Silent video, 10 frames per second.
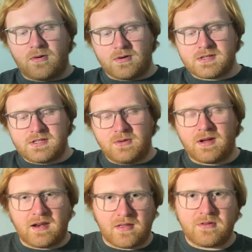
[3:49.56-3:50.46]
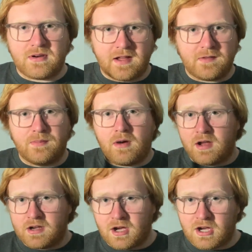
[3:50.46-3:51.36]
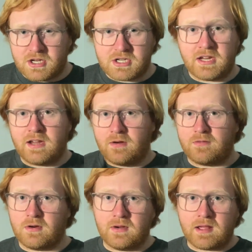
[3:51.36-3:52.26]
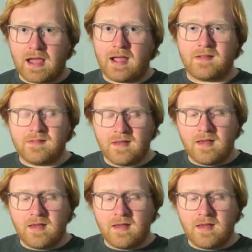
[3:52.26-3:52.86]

course, do another nice montage here for you guys.